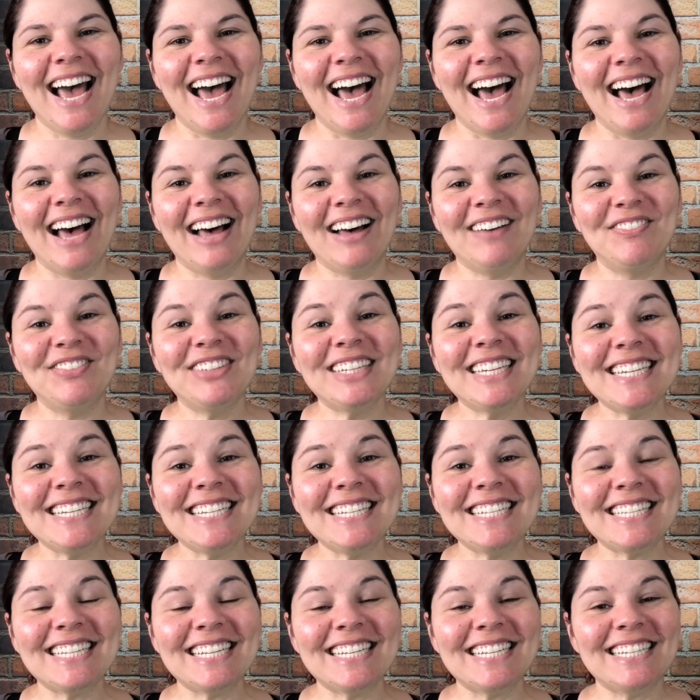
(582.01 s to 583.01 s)
Uh,
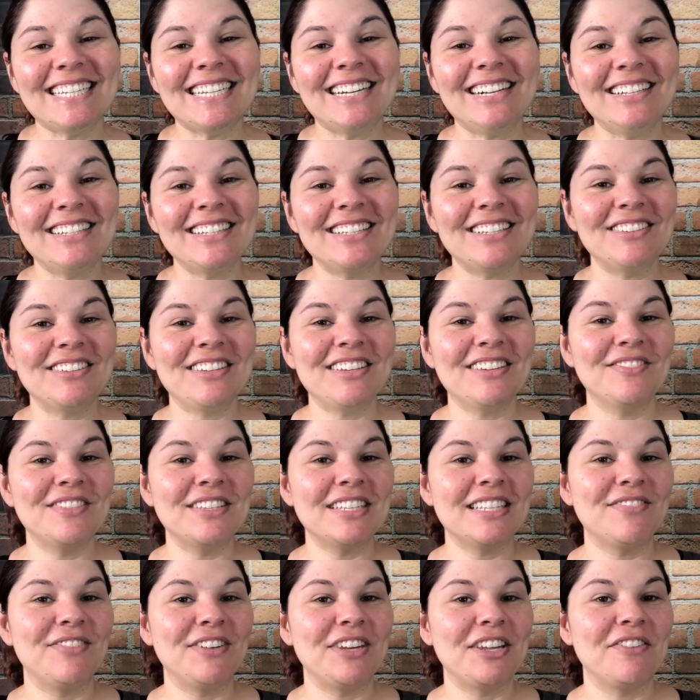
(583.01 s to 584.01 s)
please also give
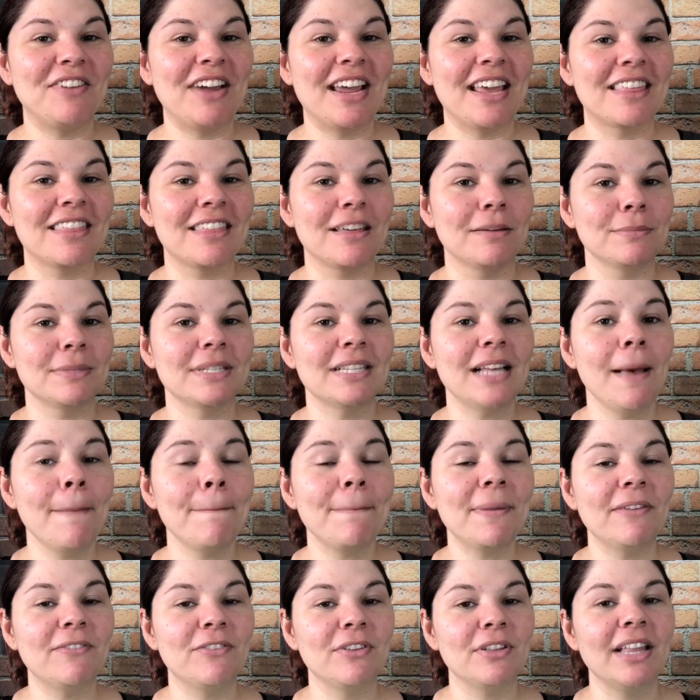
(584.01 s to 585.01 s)
this video a thumbs
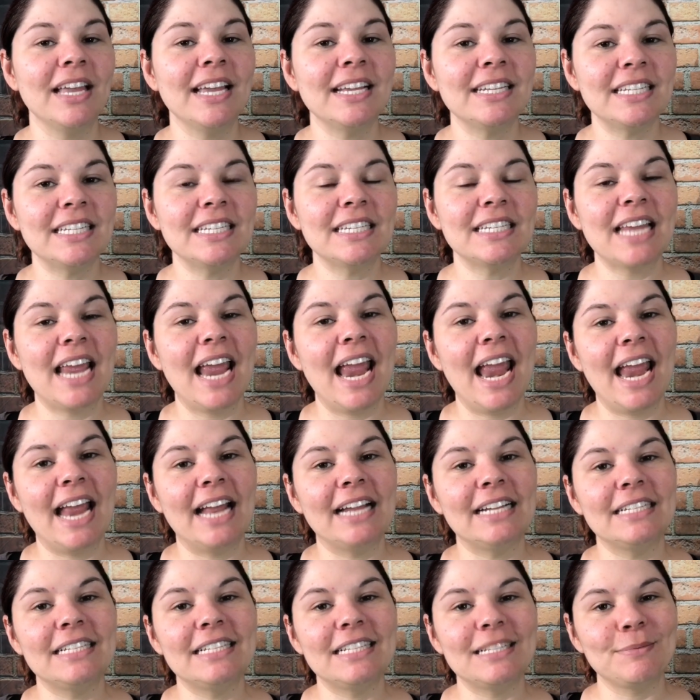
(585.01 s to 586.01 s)
up if you liked it
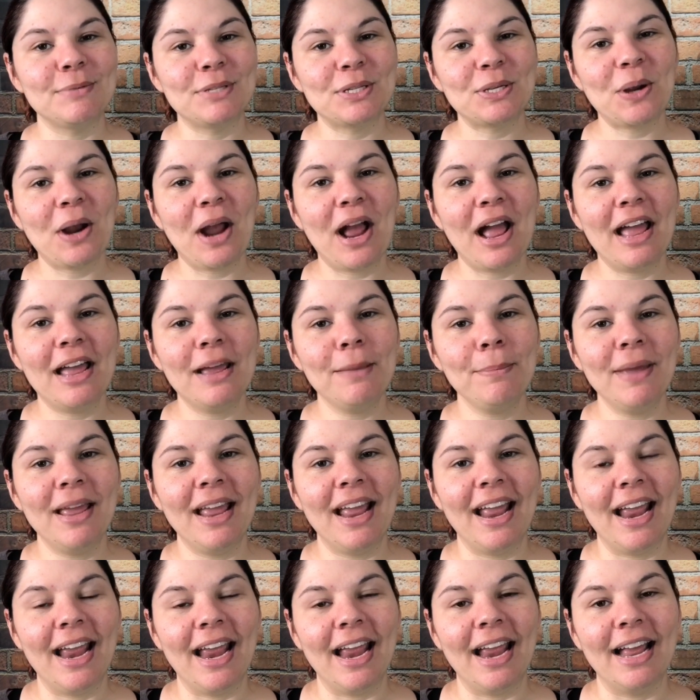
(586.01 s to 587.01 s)
and subscribe
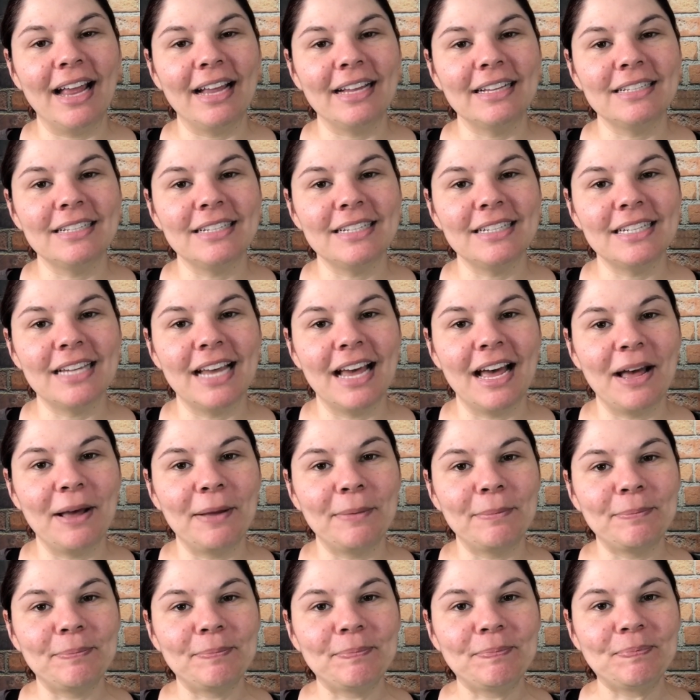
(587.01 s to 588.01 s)
and
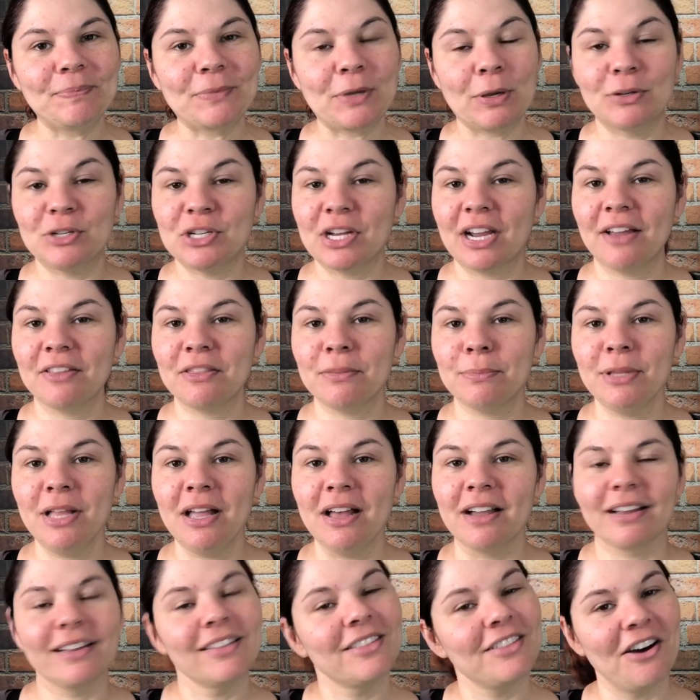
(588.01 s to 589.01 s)
um, go check out the
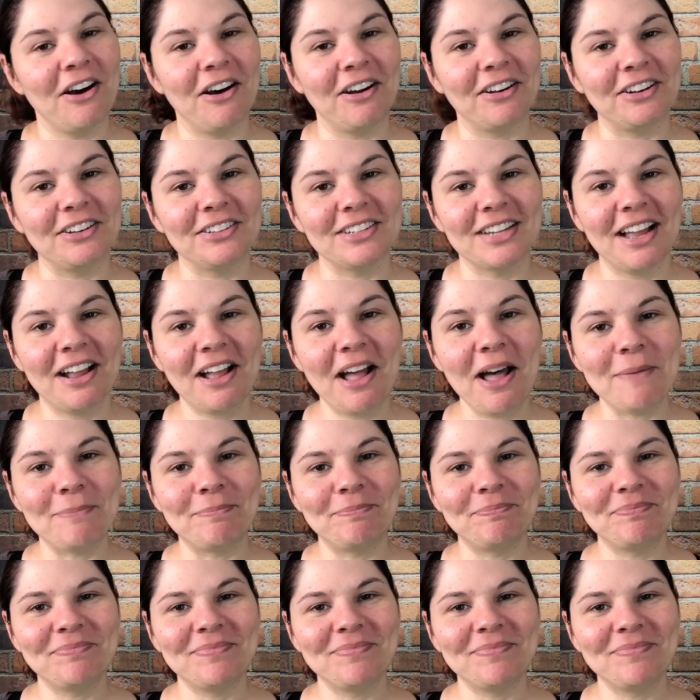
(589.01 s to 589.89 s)
blog, thehauntgirl.com.